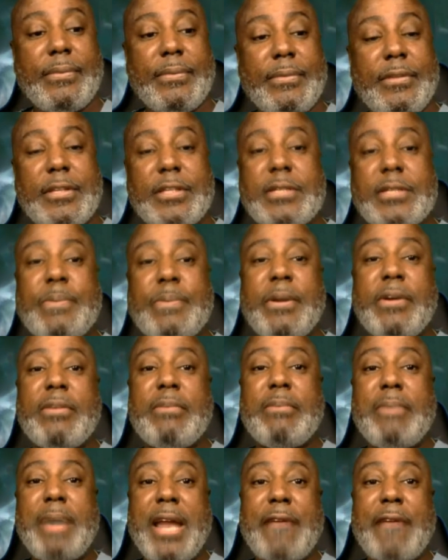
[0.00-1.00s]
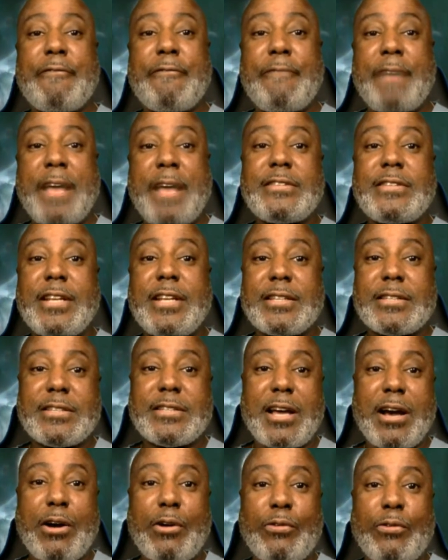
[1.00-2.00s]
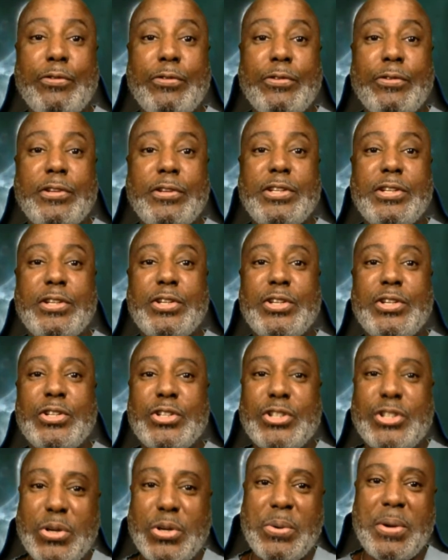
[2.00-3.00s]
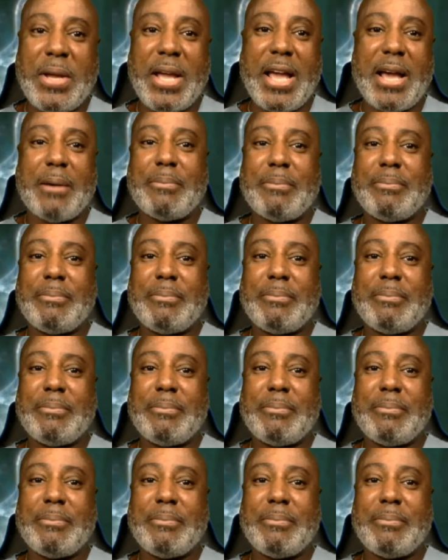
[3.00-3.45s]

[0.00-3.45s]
the spirit manifested itself to him